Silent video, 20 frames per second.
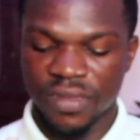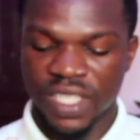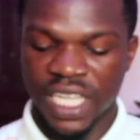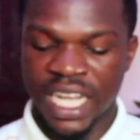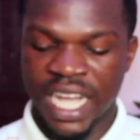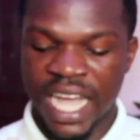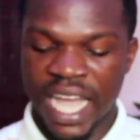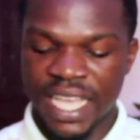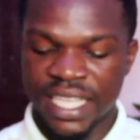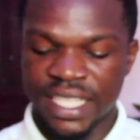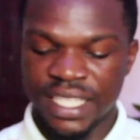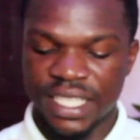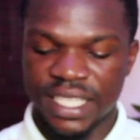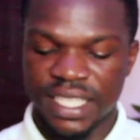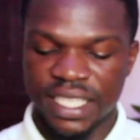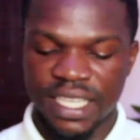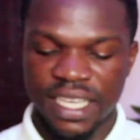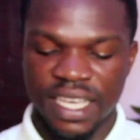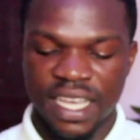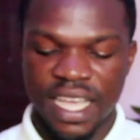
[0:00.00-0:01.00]

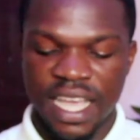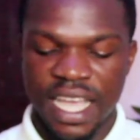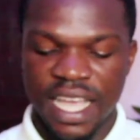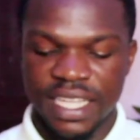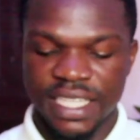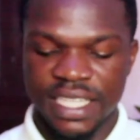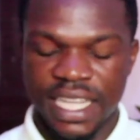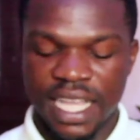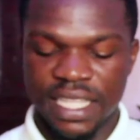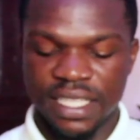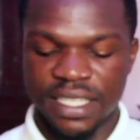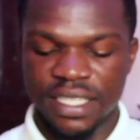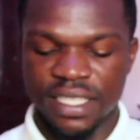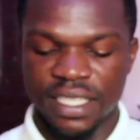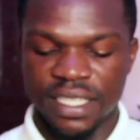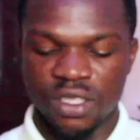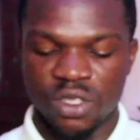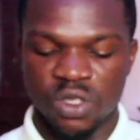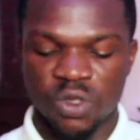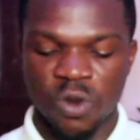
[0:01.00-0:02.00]
guys, that's
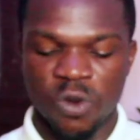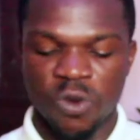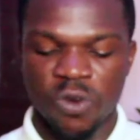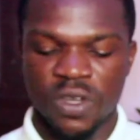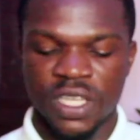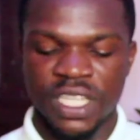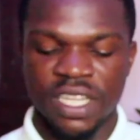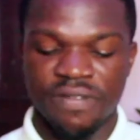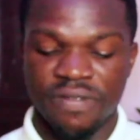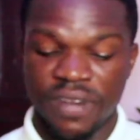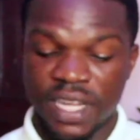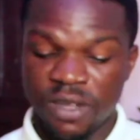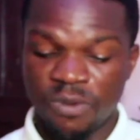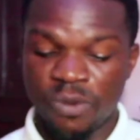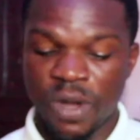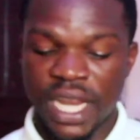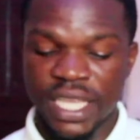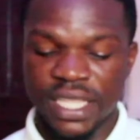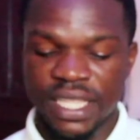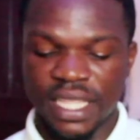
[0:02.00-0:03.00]
it. So in the funding
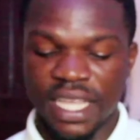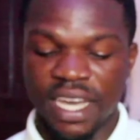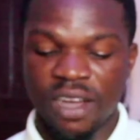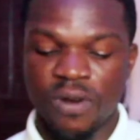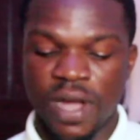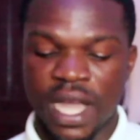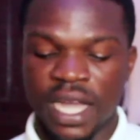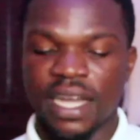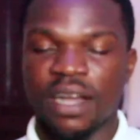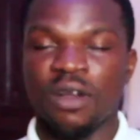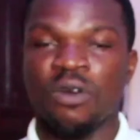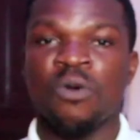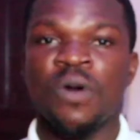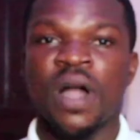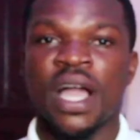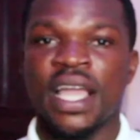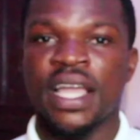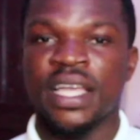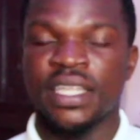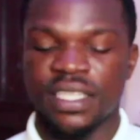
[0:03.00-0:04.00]
wallet now, I can go
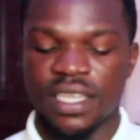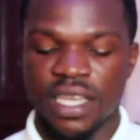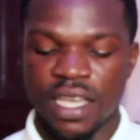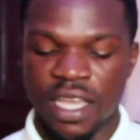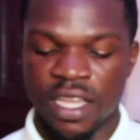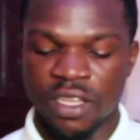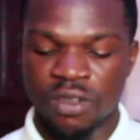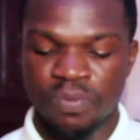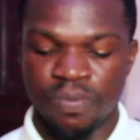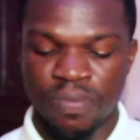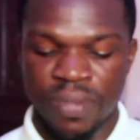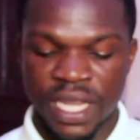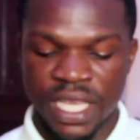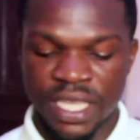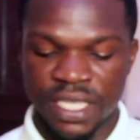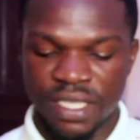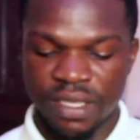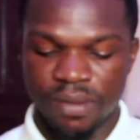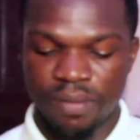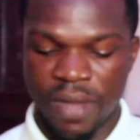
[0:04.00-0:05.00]
ahead and
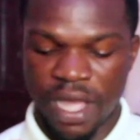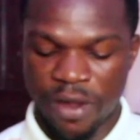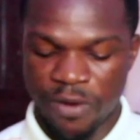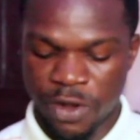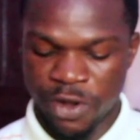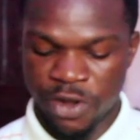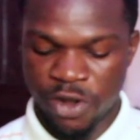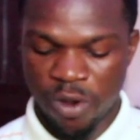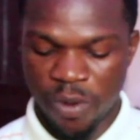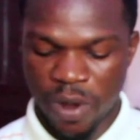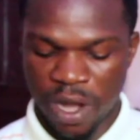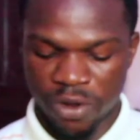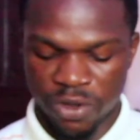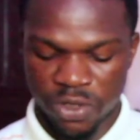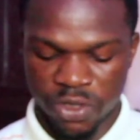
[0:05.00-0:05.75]
place my withdrawal.